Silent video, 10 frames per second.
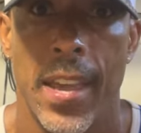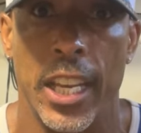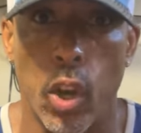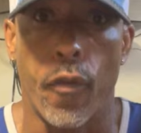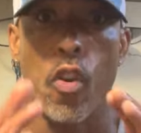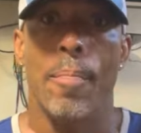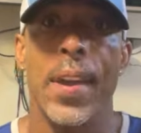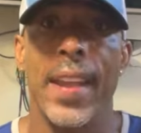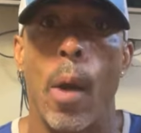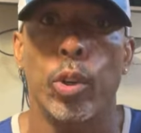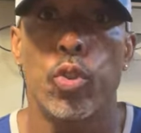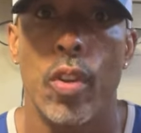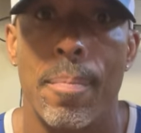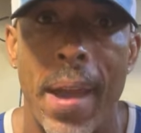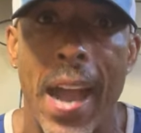And so for a minute, I want you to
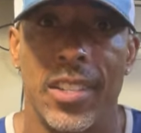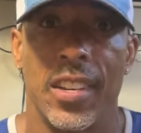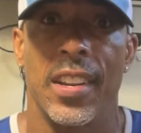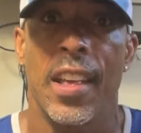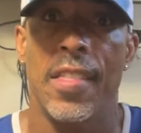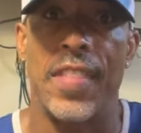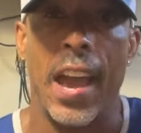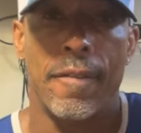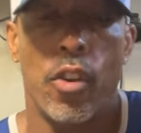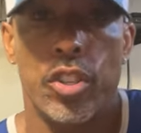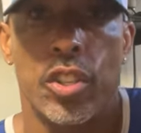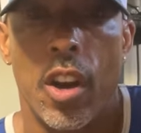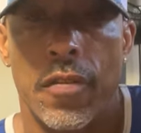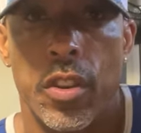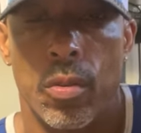imagine that version
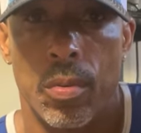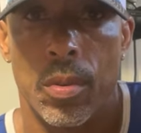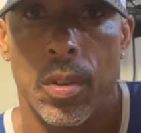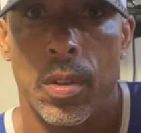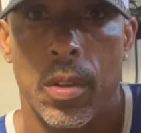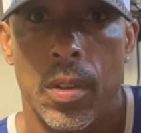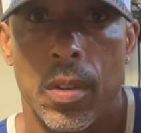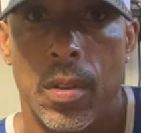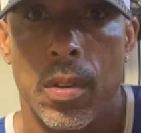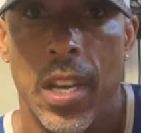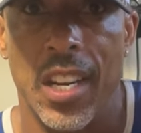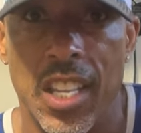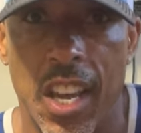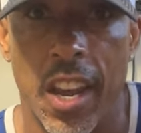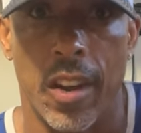of you in a
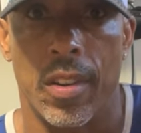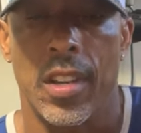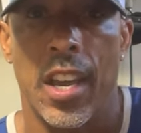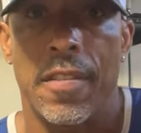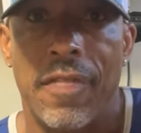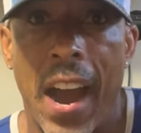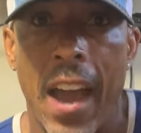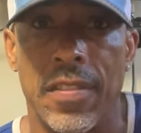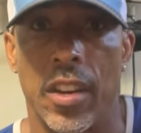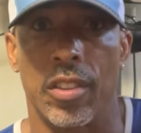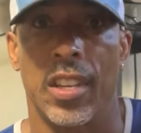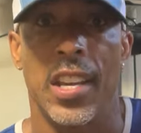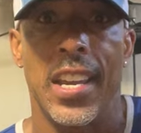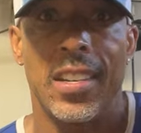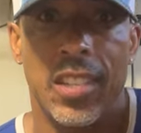year, in 5 years,
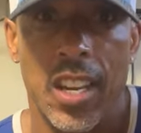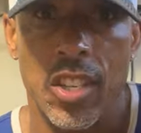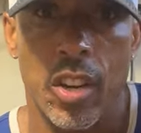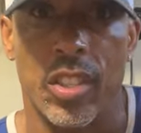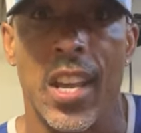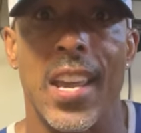in 10 years.